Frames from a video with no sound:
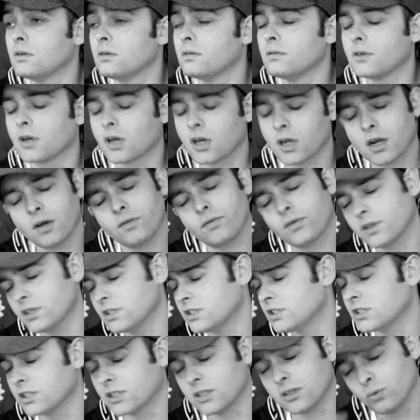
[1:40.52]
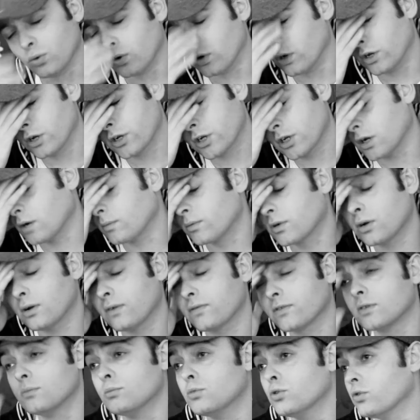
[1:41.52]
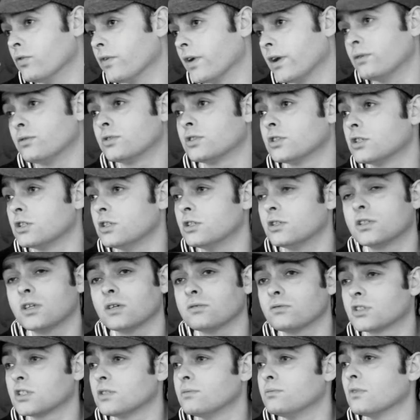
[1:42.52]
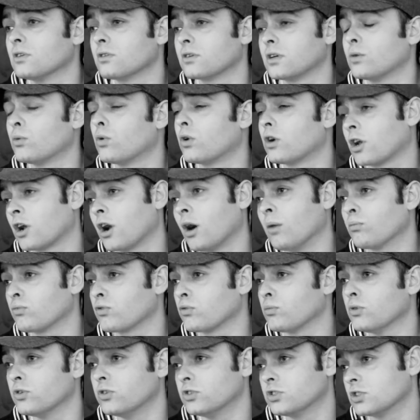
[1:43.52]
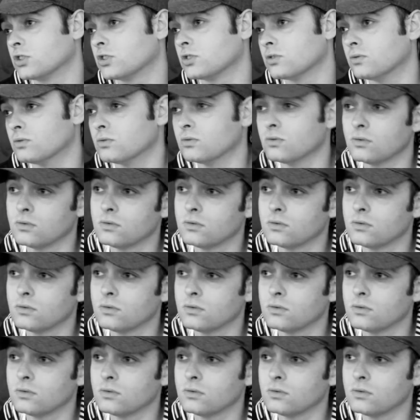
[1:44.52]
Look, I don't think this is going to work. I'm going to have to move out. You don't seem like you want to compromise at all.